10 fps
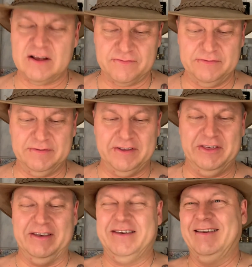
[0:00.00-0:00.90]
enough. I
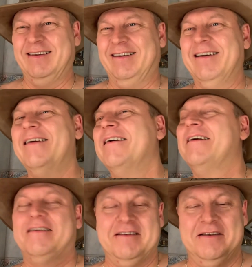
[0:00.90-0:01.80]
think.
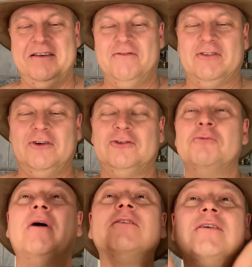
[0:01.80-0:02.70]
If I talk too
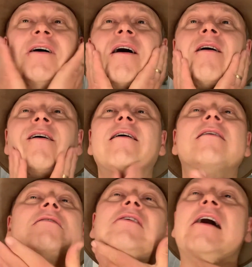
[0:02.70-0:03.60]
much,
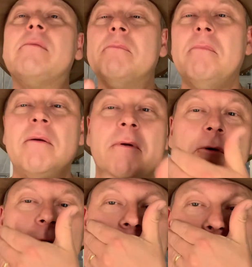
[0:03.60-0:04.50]
I'm maybe
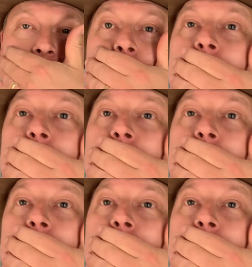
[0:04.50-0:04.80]
gonna